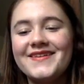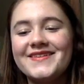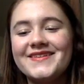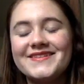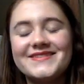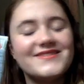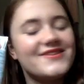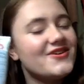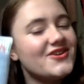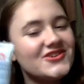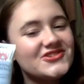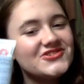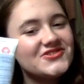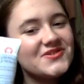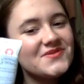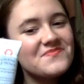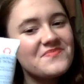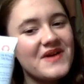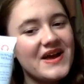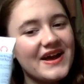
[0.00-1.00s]
it's the
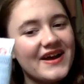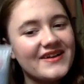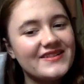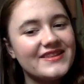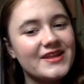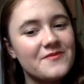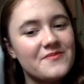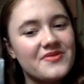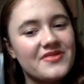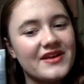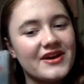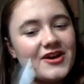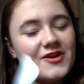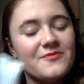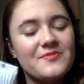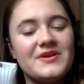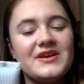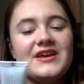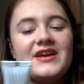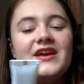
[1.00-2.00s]
Ultra Repair Lip
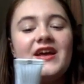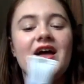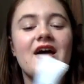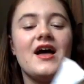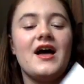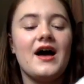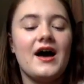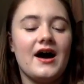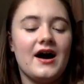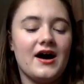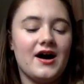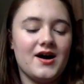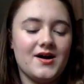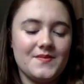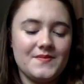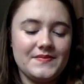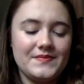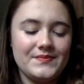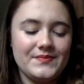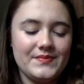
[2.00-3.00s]
Therapy.
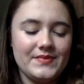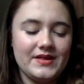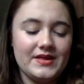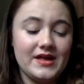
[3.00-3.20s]
I